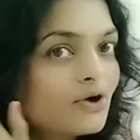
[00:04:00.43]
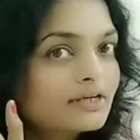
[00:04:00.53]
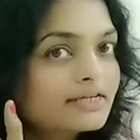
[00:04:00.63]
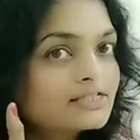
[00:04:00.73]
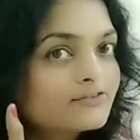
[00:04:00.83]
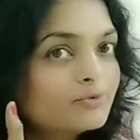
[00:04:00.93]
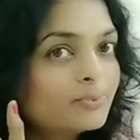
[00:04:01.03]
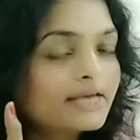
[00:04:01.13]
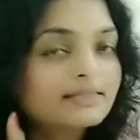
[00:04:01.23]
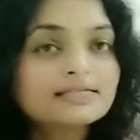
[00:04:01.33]
cortex of the
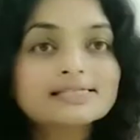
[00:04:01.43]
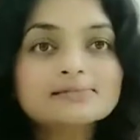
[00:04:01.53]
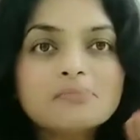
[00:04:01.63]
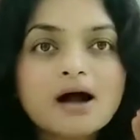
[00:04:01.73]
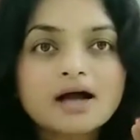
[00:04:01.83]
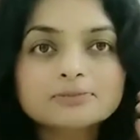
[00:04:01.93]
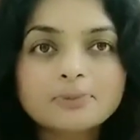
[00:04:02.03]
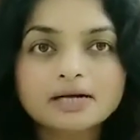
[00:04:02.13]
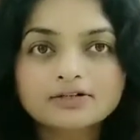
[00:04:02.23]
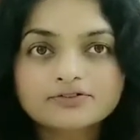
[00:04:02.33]
brain, the smart
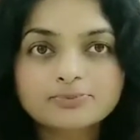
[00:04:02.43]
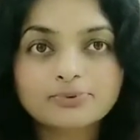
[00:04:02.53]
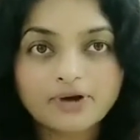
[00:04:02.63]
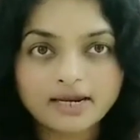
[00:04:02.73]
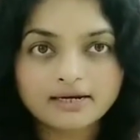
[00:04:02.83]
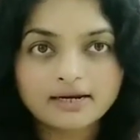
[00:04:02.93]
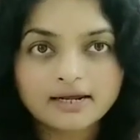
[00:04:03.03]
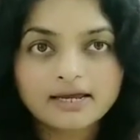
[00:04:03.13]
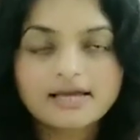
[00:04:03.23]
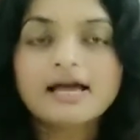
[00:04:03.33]
part of the brain,
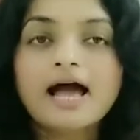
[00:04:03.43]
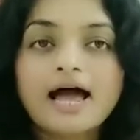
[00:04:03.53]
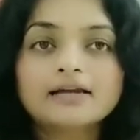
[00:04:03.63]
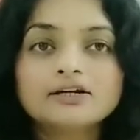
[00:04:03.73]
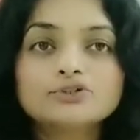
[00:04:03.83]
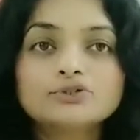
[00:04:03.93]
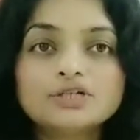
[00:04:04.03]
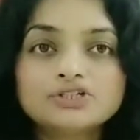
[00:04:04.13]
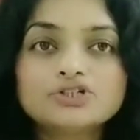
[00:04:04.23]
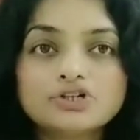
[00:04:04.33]
and to
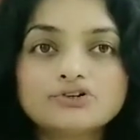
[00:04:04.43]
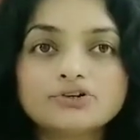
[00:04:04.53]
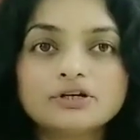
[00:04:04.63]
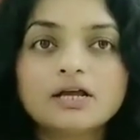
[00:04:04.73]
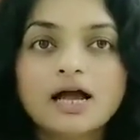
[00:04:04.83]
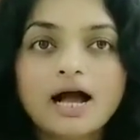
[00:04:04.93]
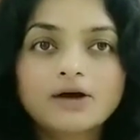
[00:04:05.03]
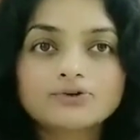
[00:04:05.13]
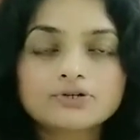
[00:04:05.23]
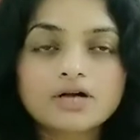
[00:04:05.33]
teach children
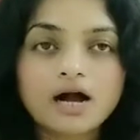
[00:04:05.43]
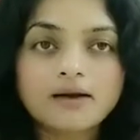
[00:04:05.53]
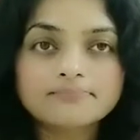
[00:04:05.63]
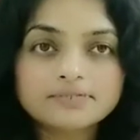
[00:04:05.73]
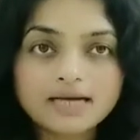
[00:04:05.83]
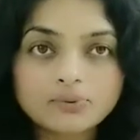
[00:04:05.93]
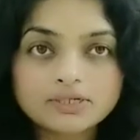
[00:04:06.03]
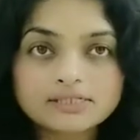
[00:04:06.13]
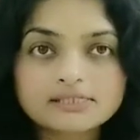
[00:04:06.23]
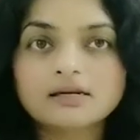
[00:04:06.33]
how to calm
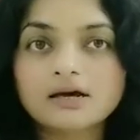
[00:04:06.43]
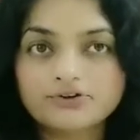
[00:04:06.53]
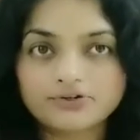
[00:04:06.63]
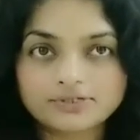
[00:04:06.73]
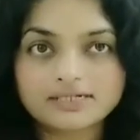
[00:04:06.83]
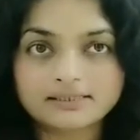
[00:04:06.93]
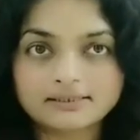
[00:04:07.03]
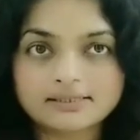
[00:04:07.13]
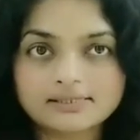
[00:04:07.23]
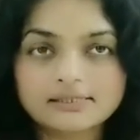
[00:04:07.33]
down in scenarios
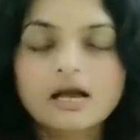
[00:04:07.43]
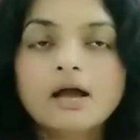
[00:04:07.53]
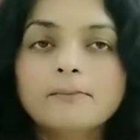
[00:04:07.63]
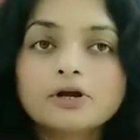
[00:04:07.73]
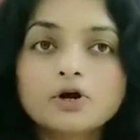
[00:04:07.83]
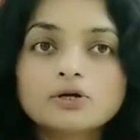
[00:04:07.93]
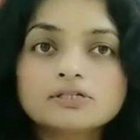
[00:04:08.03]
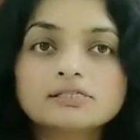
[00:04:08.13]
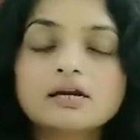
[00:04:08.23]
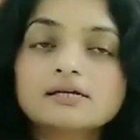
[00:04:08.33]
like this.
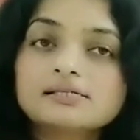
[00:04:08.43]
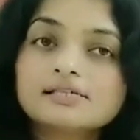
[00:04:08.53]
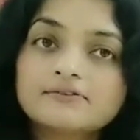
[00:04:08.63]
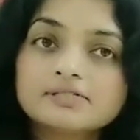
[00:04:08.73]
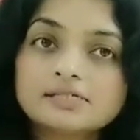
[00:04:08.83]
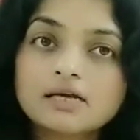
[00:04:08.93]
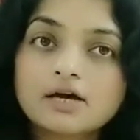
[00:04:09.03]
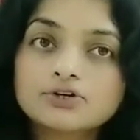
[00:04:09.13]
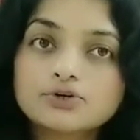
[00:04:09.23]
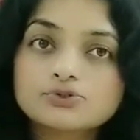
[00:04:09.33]
Because there are several
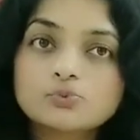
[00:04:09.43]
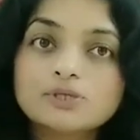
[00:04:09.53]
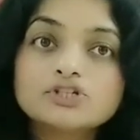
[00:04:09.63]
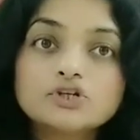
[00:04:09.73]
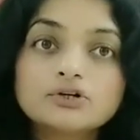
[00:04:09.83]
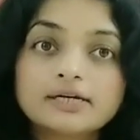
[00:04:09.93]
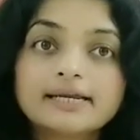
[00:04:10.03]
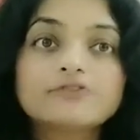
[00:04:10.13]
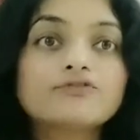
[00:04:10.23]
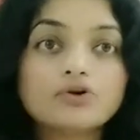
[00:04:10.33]
scenarios when children
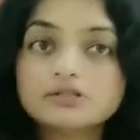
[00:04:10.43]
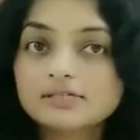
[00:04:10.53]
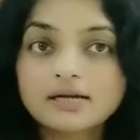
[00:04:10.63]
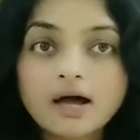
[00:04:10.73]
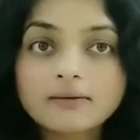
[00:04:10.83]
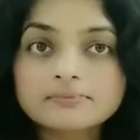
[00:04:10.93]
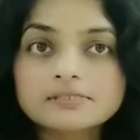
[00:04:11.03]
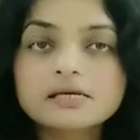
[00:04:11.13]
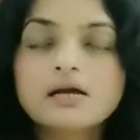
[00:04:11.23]
get false alarms.